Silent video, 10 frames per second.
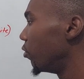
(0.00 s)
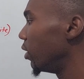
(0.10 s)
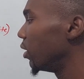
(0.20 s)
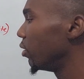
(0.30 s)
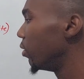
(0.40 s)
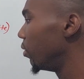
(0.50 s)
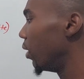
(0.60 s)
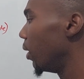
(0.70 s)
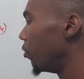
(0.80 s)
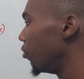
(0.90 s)

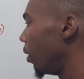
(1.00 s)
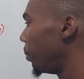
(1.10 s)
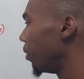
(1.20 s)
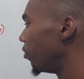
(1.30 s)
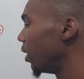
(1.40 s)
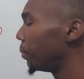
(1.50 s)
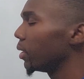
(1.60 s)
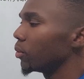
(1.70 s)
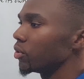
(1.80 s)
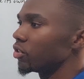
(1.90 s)

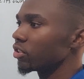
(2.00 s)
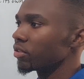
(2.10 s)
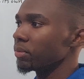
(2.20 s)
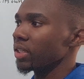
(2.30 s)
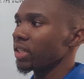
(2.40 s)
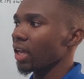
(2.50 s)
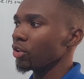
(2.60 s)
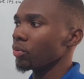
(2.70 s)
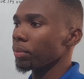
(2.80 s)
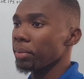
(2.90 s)
reappear would just mean that
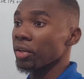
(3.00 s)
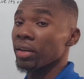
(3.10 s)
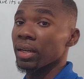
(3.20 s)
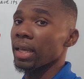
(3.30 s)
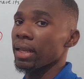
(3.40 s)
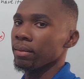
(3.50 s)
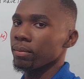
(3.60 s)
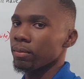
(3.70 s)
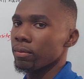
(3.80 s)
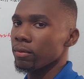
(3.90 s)
you appear again,
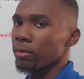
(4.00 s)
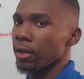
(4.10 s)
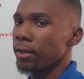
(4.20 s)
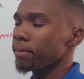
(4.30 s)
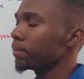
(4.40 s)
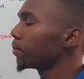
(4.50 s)
right?